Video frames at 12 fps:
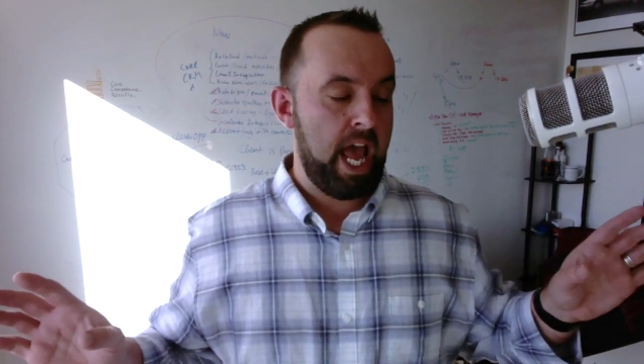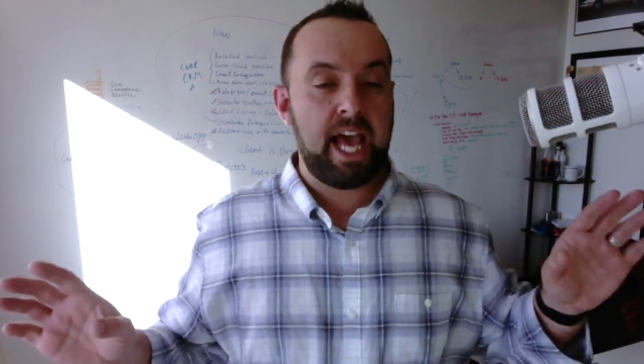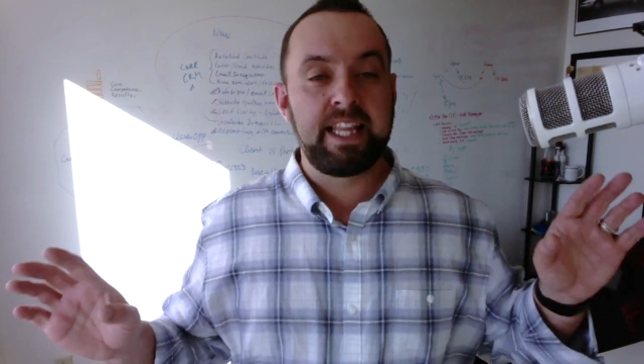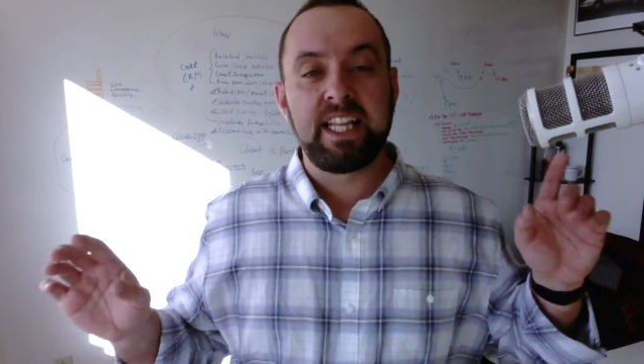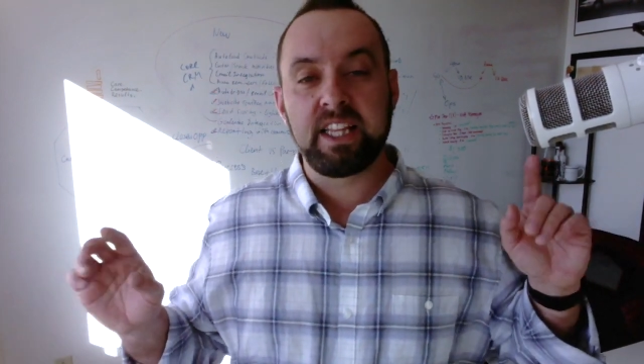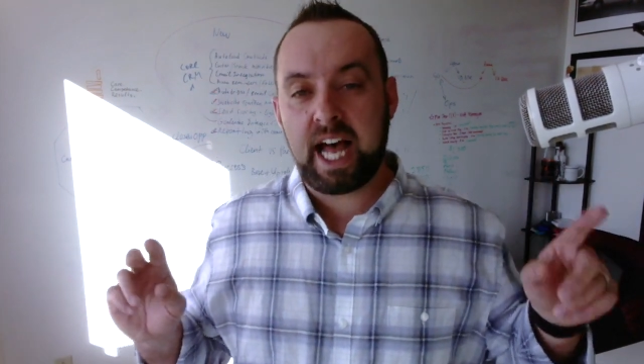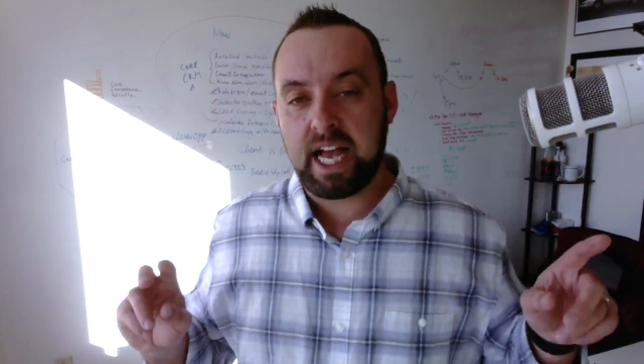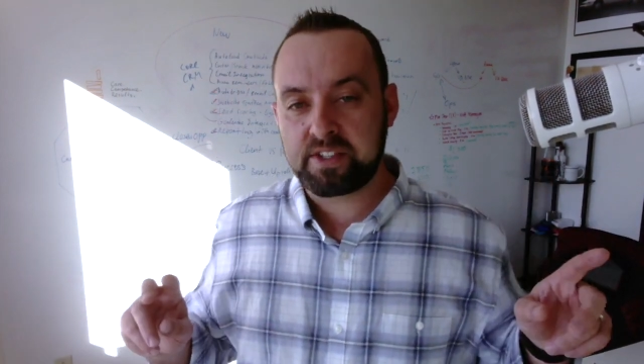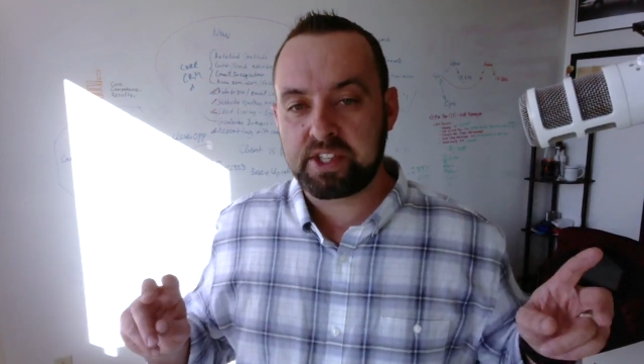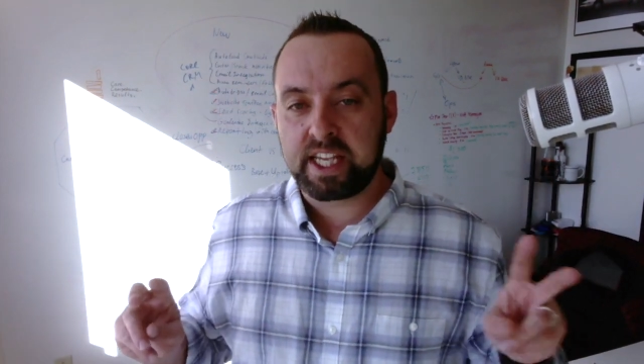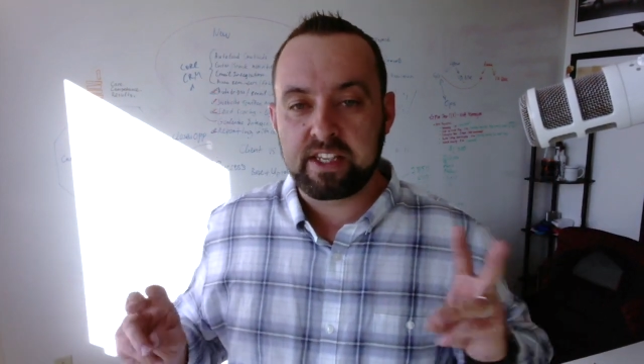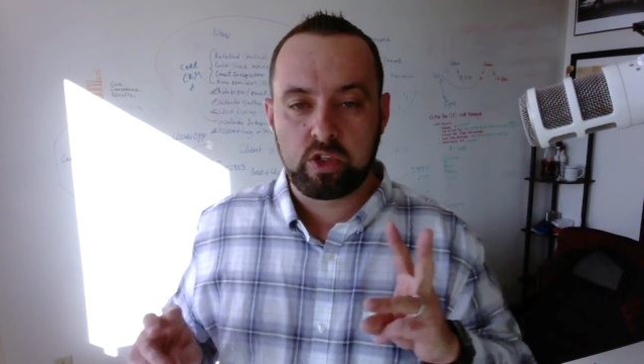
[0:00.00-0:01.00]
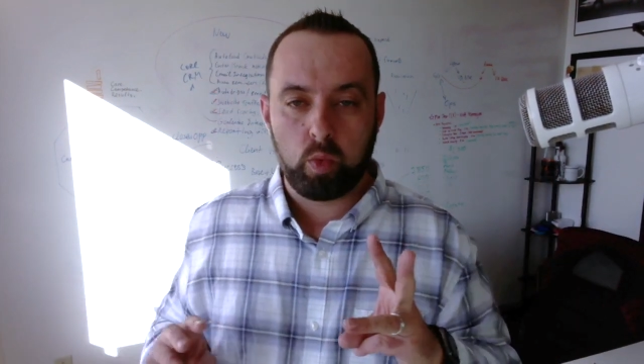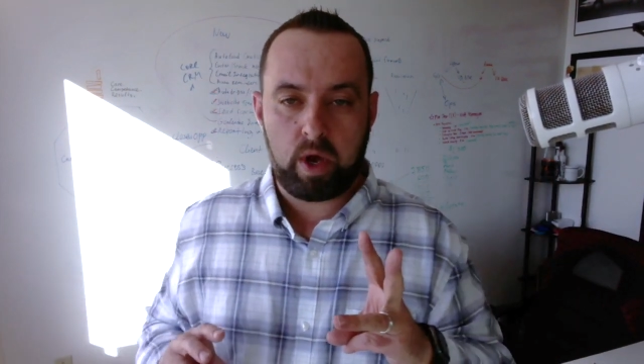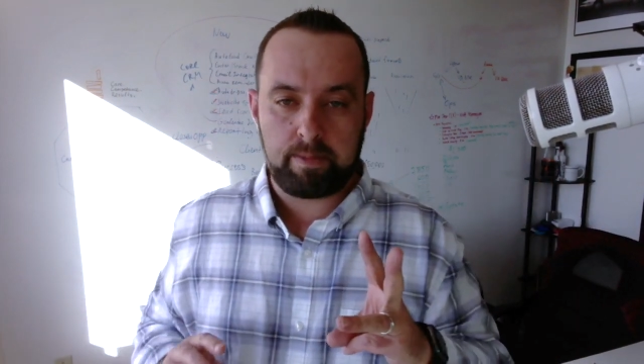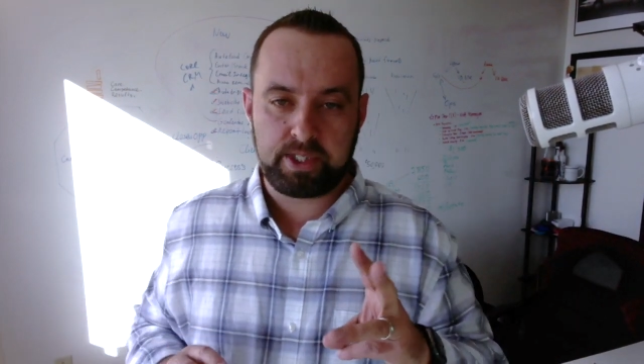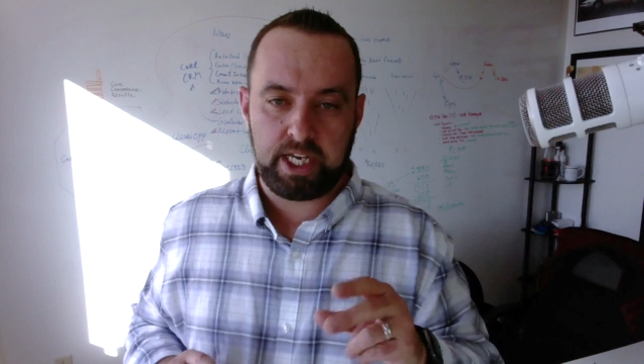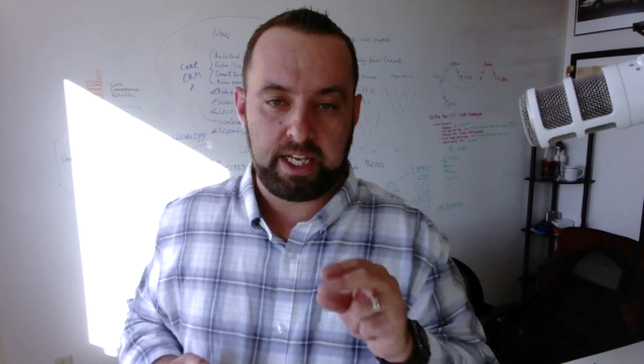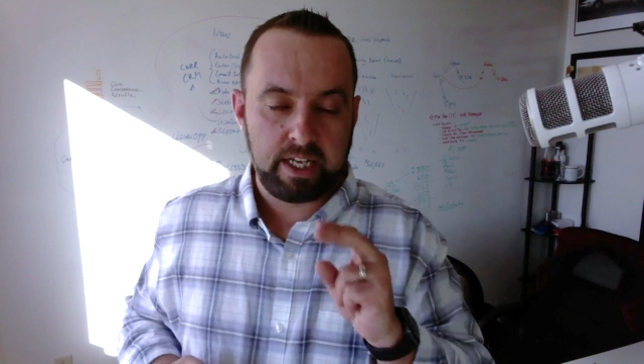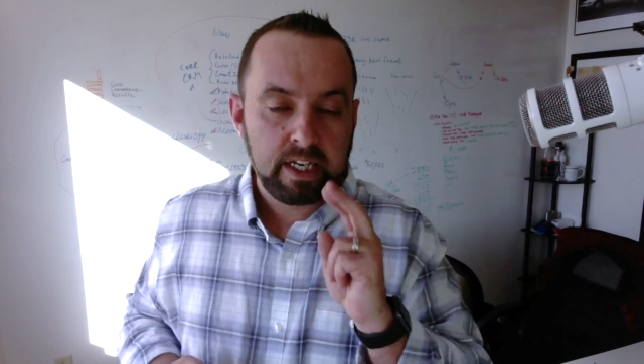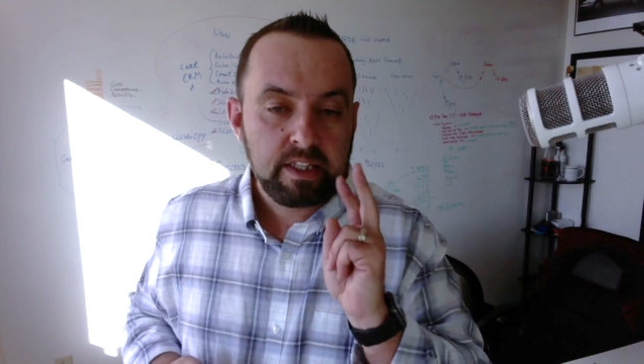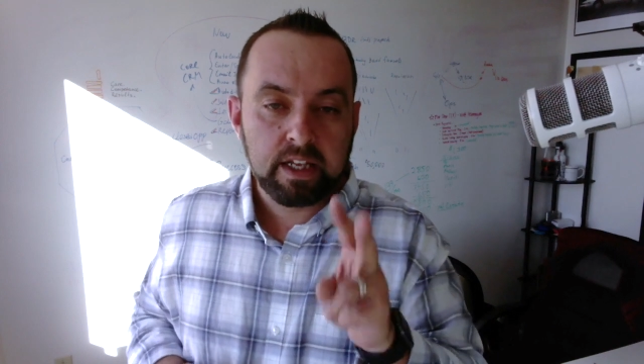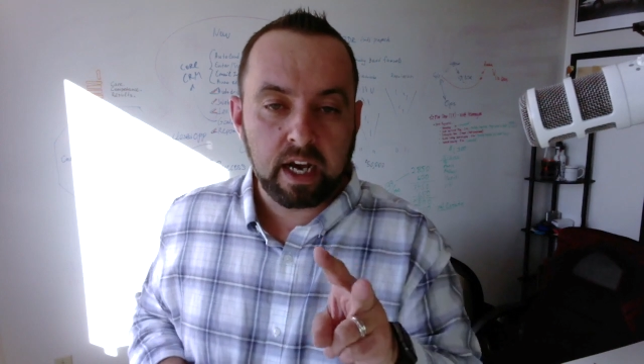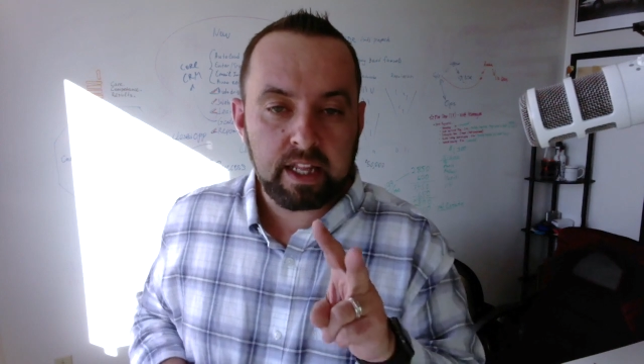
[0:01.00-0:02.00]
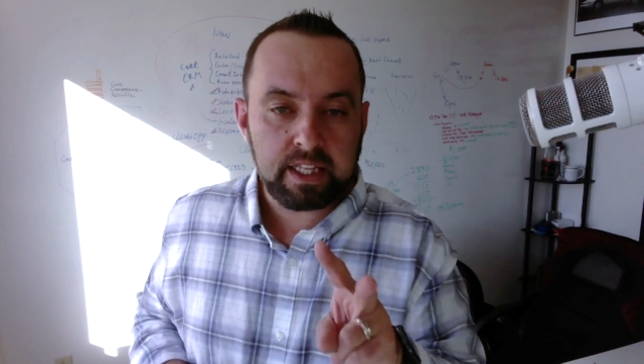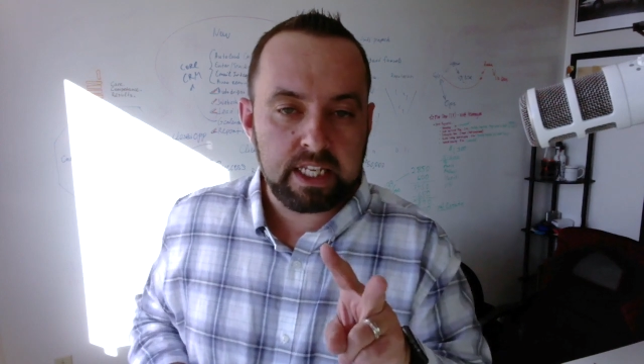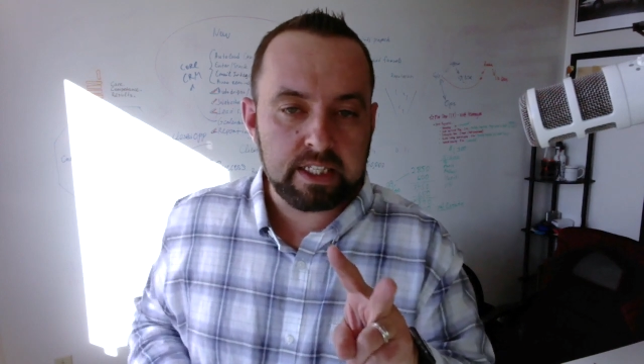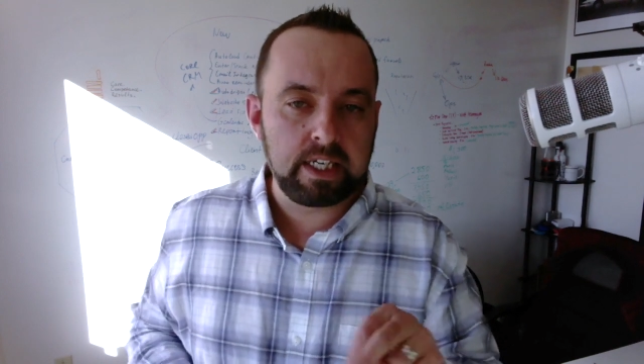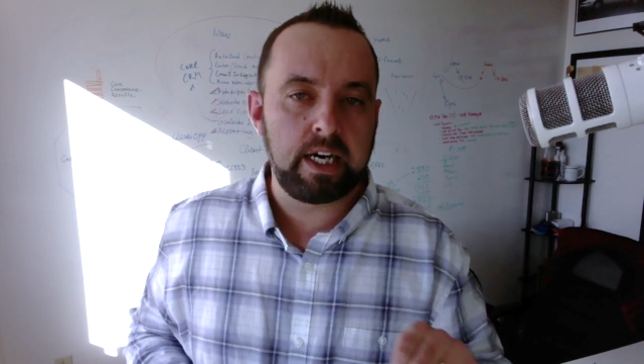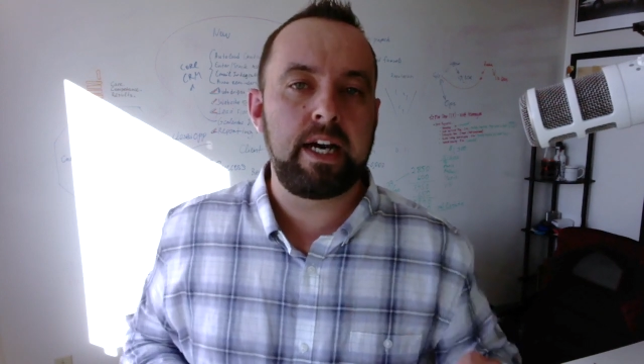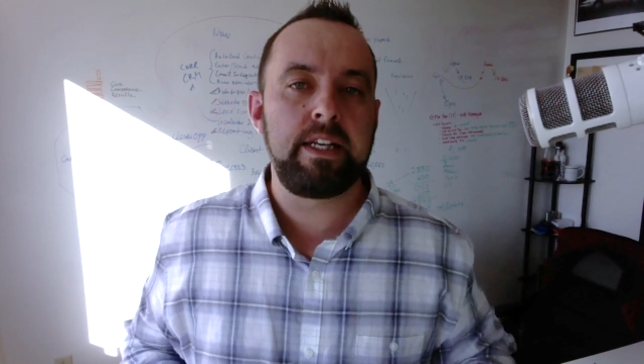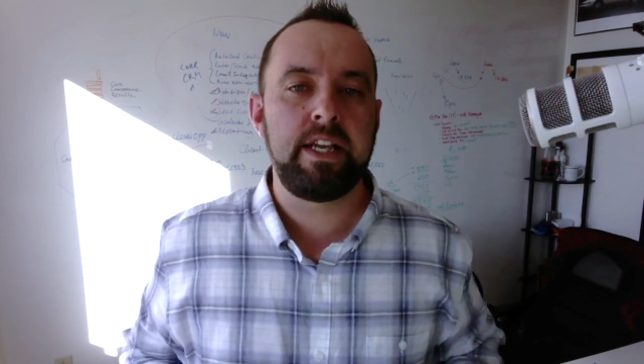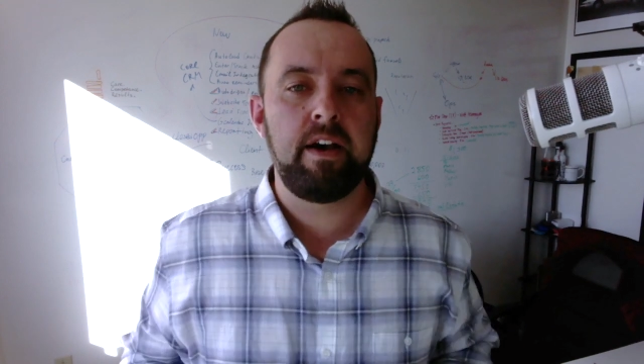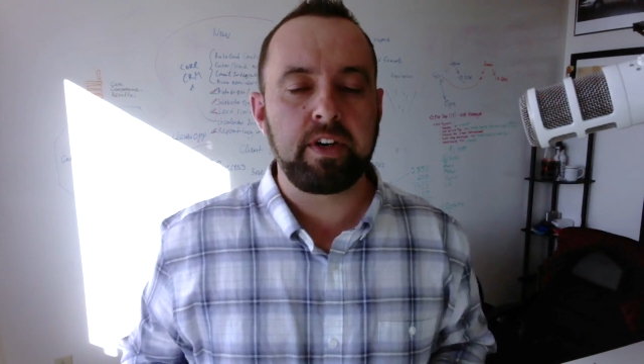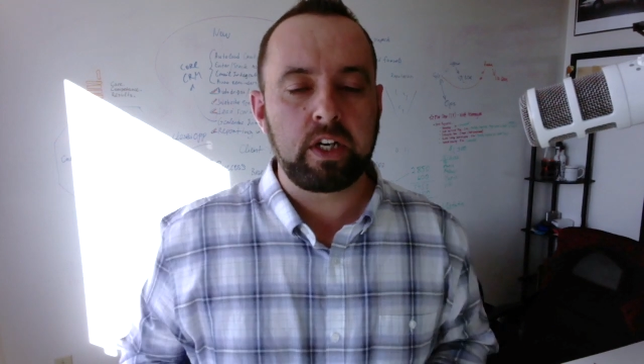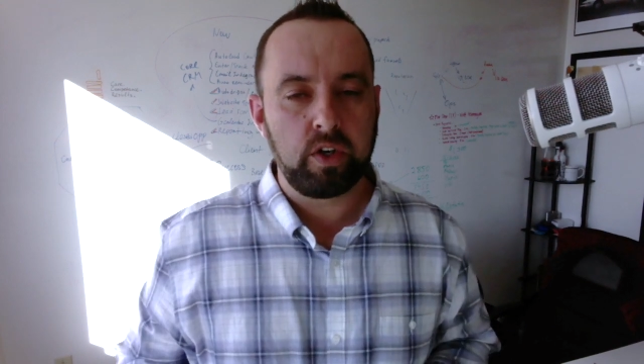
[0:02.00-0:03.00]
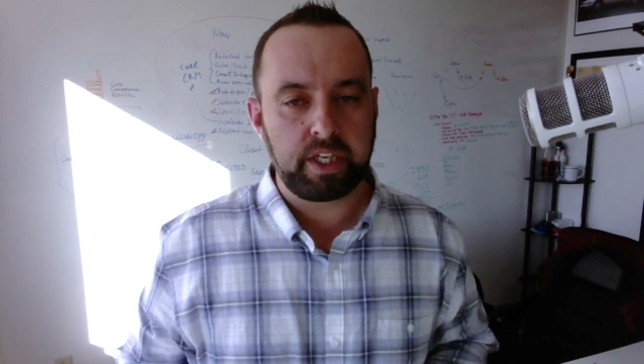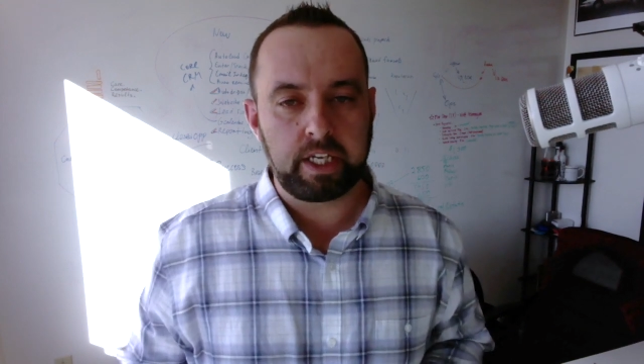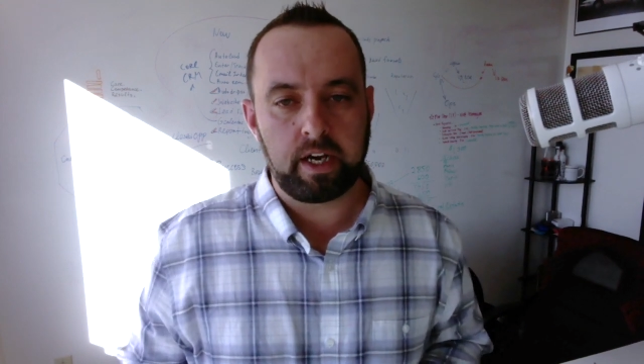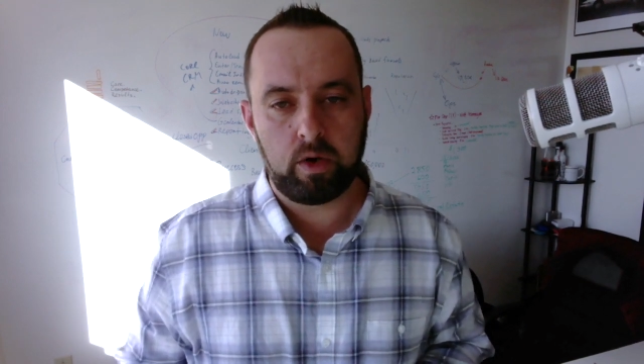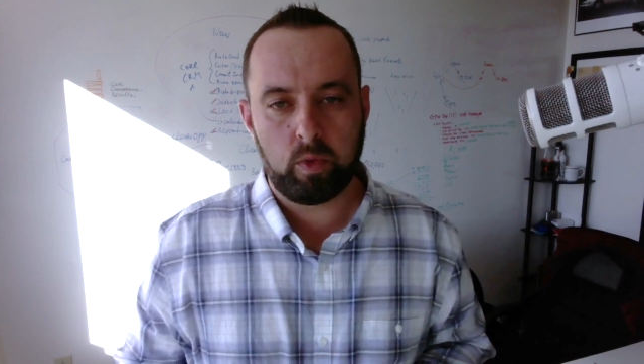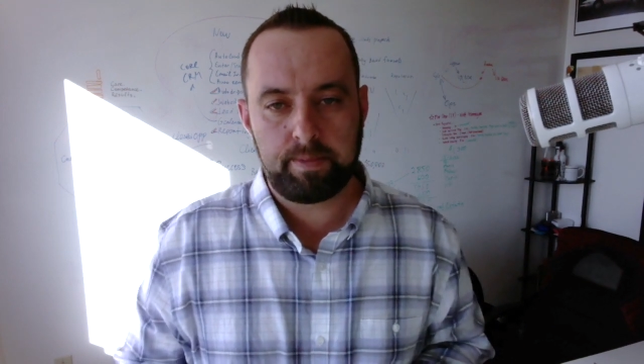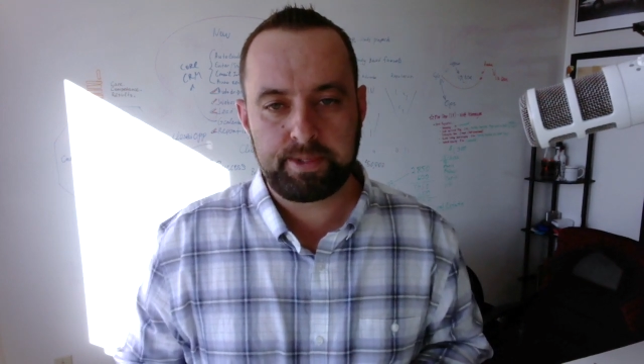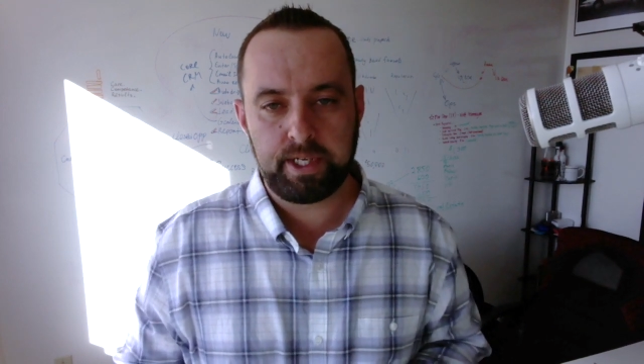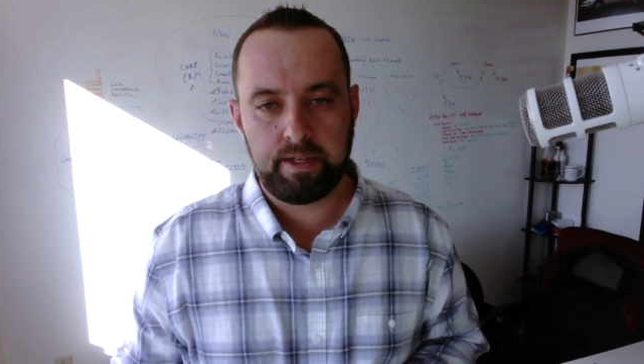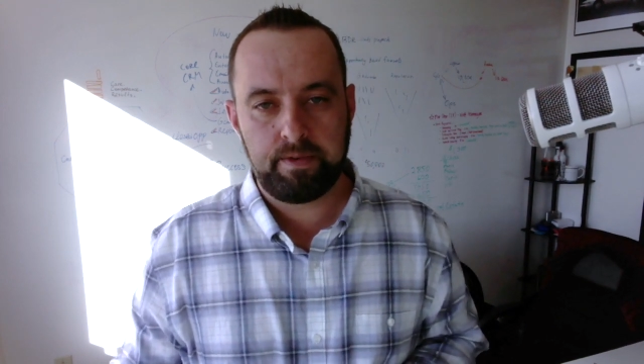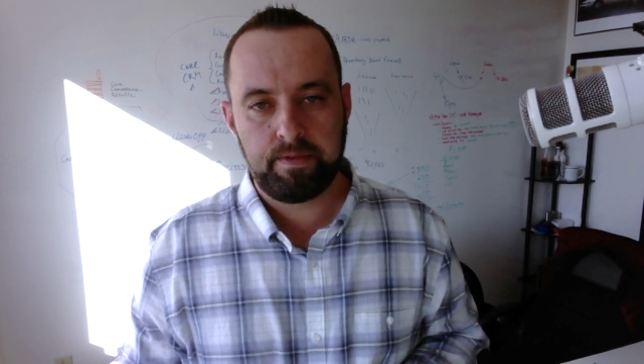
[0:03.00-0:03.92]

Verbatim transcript: And the last thing is the website. None of these guys have a cookie cutter website.